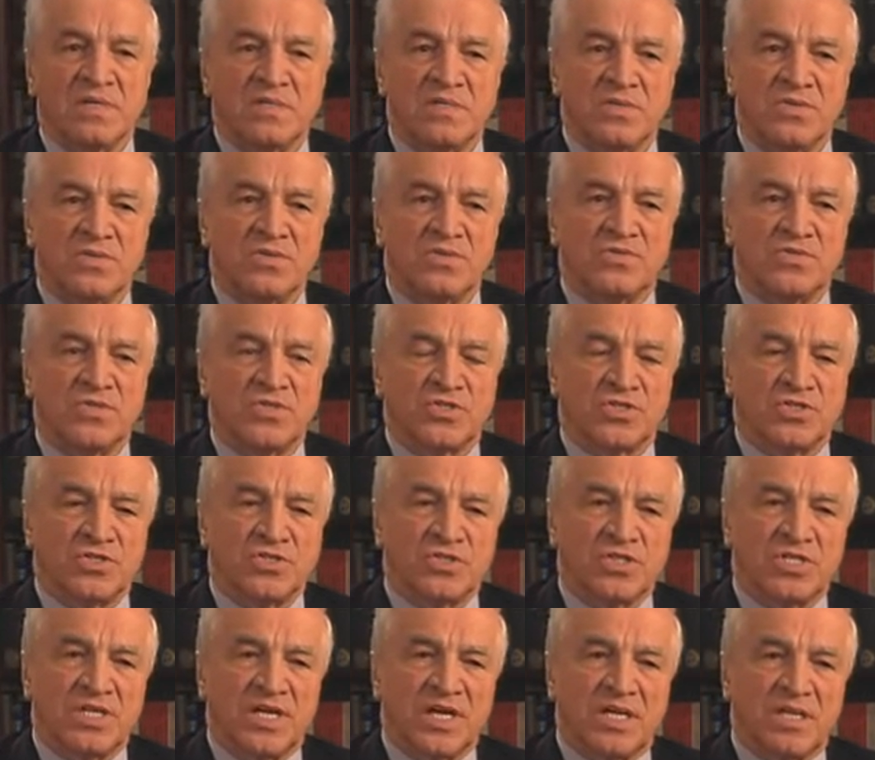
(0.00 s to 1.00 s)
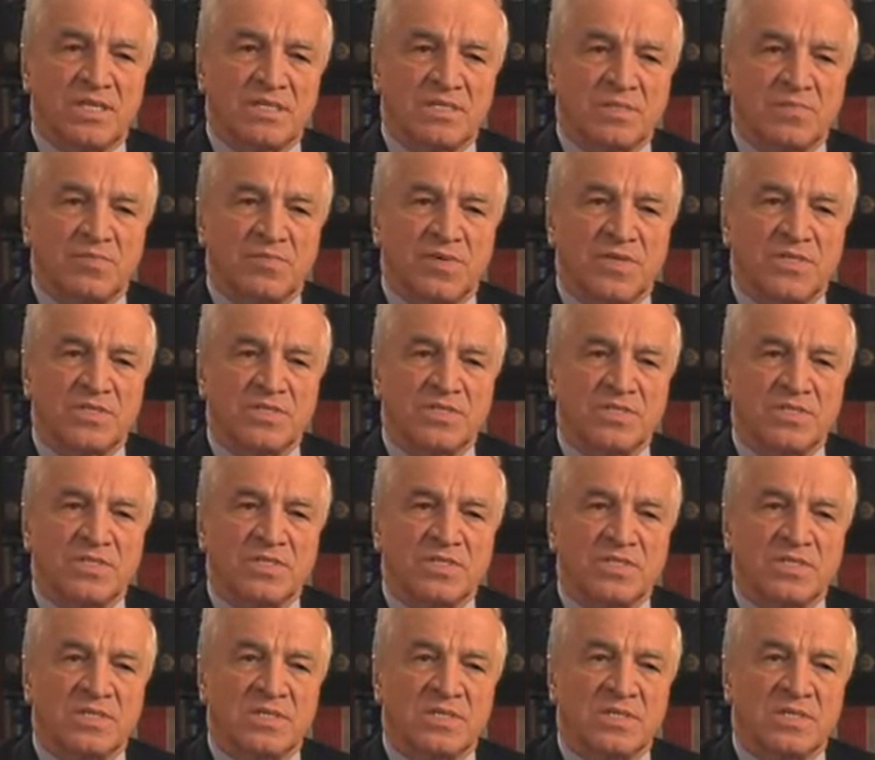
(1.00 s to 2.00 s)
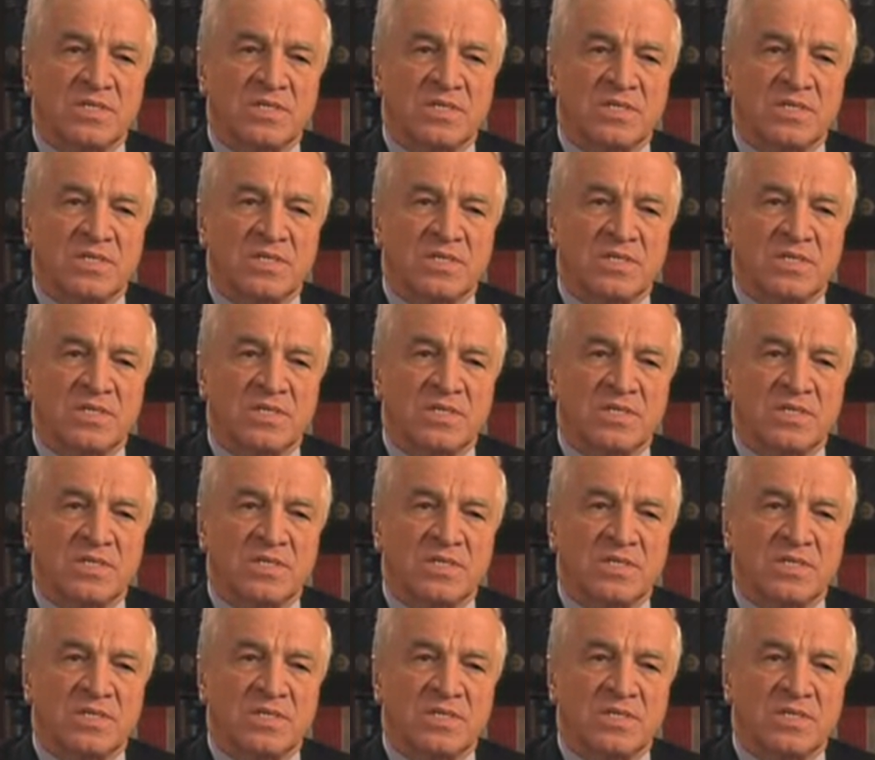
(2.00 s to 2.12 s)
the nutritional status of patients